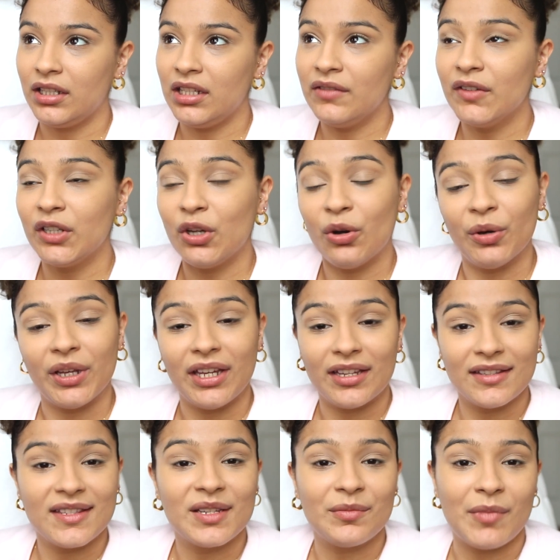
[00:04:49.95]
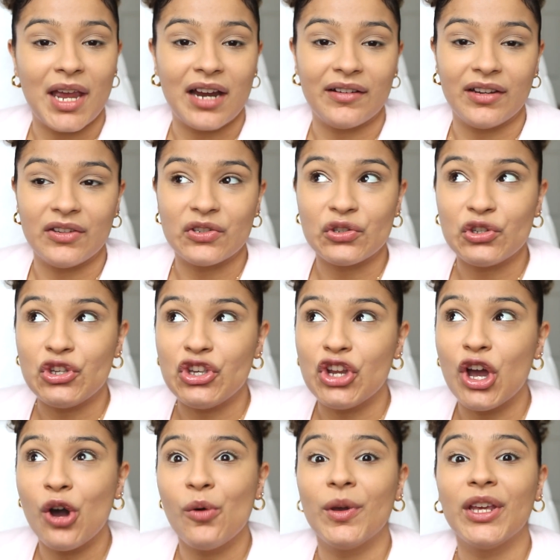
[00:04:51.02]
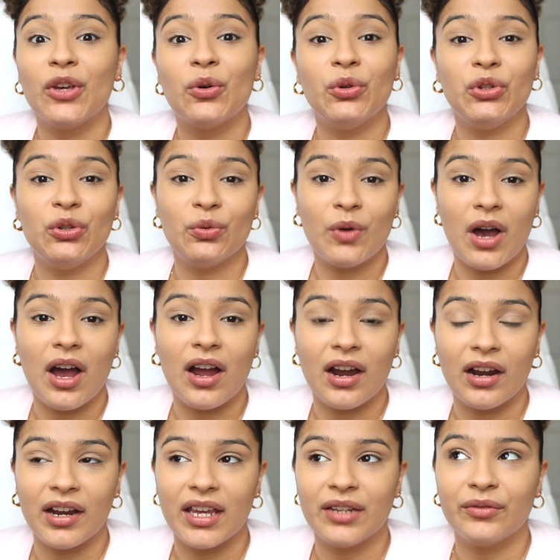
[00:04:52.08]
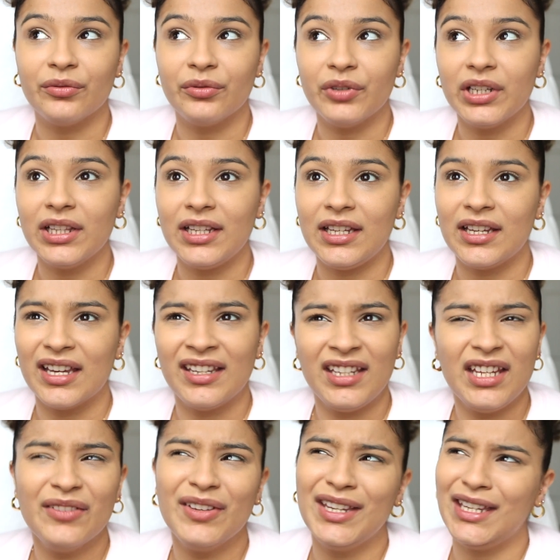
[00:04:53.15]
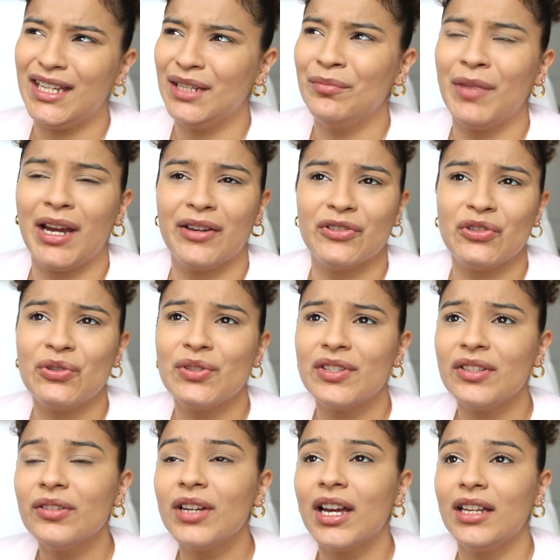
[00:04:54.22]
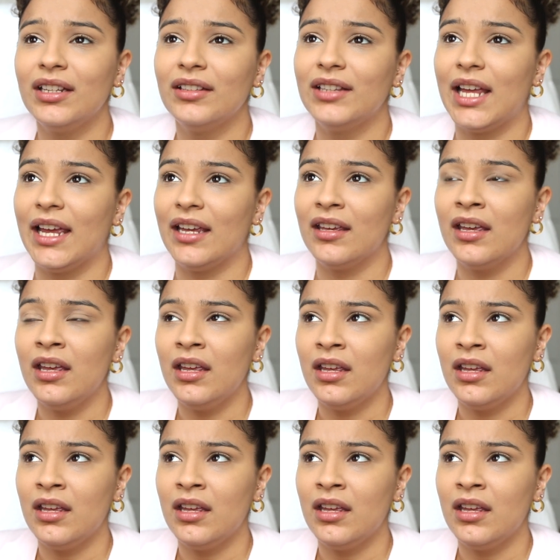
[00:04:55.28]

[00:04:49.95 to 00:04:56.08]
even going into marriage knowing who you are, and really, and even in marriage you still kind of like